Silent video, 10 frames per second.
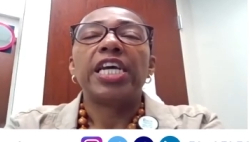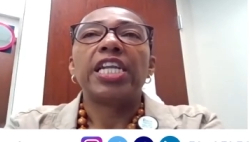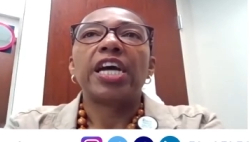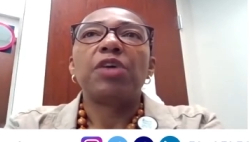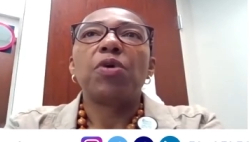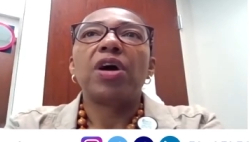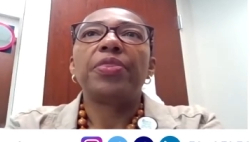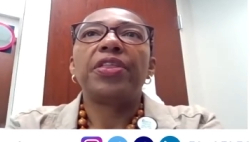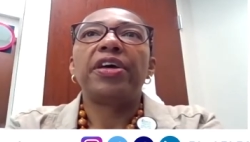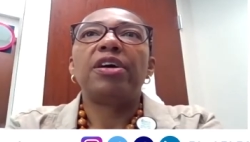and I
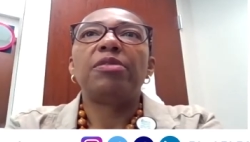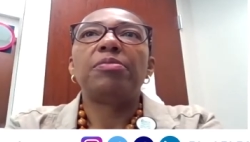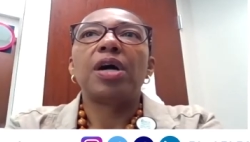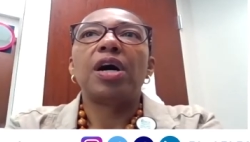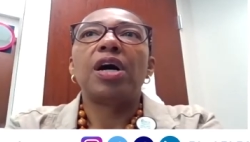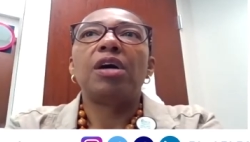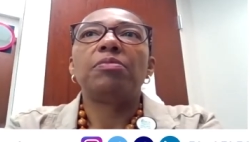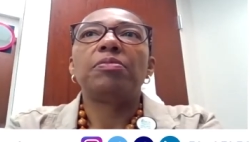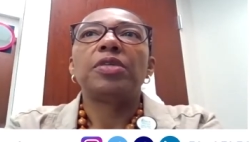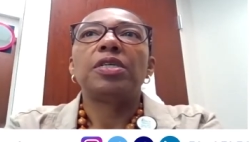want them
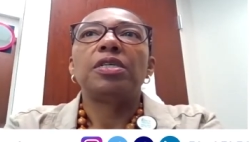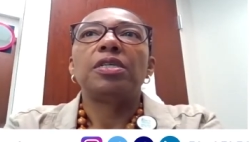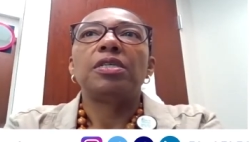um,